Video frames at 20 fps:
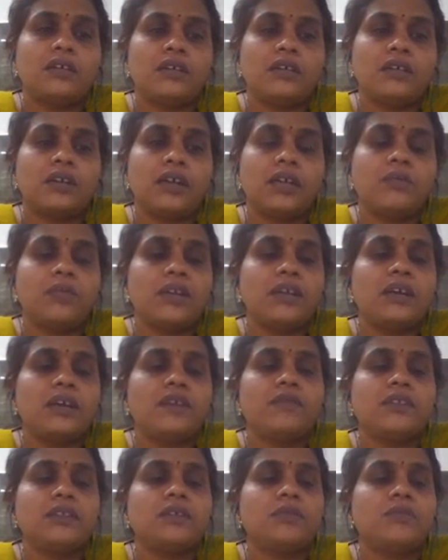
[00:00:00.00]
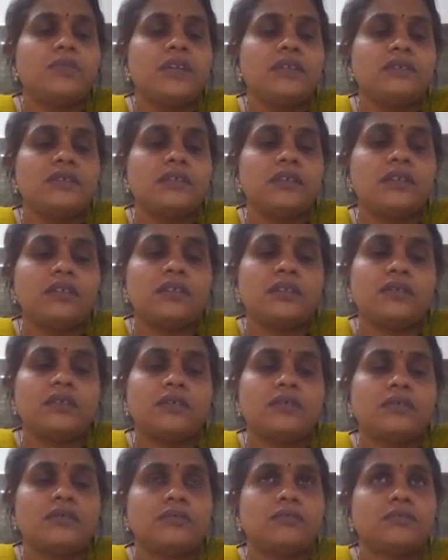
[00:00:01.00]
can be done with the bits and
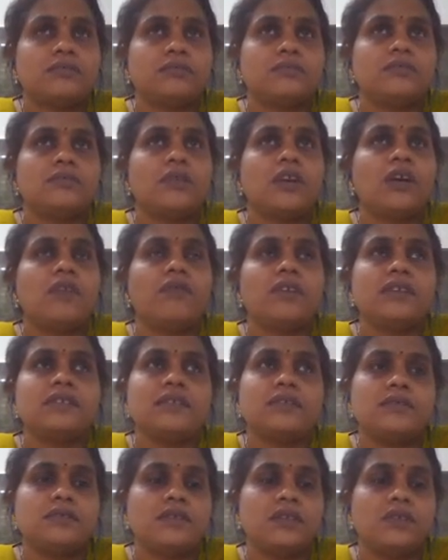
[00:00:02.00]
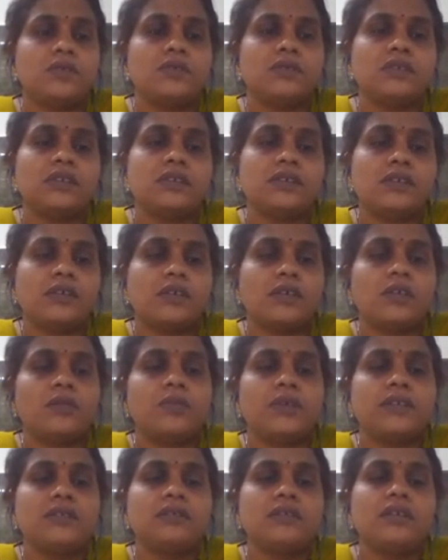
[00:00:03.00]
ones and zeros. These are called
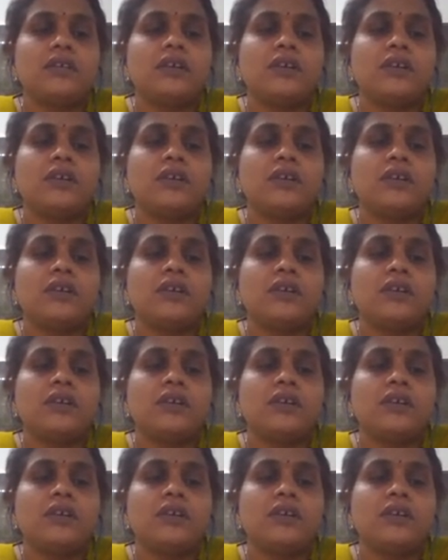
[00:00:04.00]
bits.